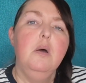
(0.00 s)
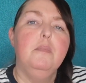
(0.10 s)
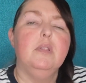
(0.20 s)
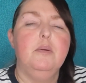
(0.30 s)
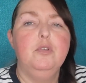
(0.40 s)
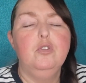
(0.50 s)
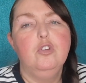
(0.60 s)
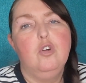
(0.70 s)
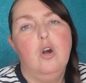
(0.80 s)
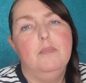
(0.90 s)
But let me know in
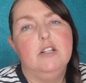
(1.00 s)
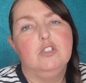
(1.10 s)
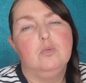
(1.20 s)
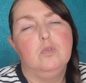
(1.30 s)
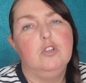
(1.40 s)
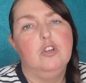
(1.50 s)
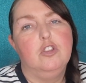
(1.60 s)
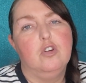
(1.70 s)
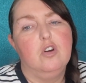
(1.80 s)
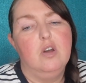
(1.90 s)
the comments what you
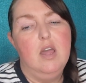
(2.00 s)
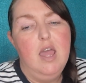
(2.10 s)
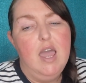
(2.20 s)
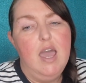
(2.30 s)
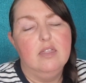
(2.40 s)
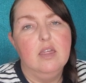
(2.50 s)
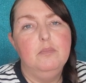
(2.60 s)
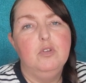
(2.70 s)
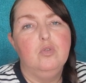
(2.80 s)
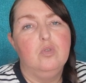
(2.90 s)
thought, and
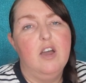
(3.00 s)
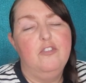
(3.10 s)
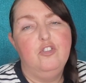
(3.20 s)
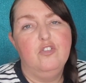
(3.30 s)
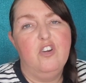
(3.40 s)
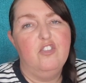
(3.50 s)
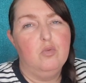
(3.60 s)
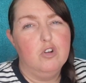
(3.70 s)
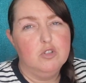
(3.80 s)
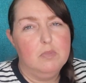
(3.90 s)
let me know if you've
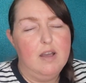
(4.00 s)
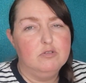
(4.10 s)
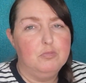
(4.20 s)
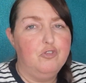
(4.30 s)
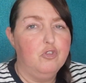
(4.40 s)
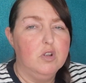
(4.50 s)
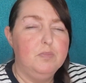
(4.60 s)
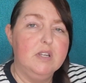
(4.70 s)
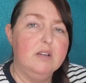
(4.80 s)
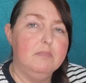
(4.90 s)
ever watched Maths before,
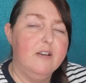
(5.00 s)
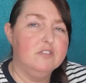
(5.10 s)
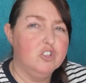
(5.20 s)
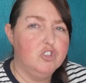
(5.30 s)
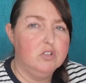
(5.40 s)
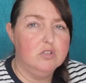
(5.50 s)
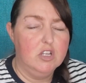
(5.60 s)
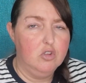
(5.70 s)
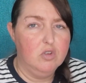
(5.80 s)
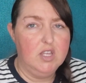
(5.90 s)
be it Maths
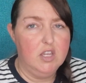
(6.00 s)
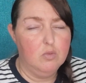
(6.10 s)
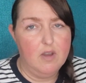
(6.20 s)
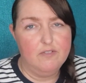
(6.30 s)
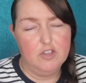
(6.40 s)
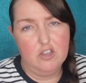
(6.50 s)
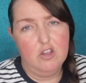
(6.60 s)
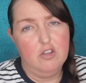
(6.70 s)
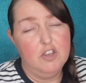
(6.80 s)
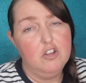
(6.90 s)
Australia, UK or whatever
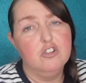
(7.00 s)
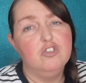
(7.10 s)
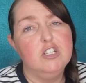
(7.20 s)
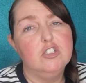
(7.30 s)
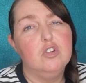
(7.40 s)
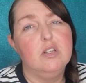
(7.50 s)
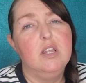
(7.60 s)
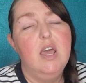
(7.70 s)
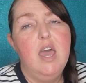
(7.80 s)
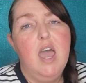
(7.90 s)
other country it's on,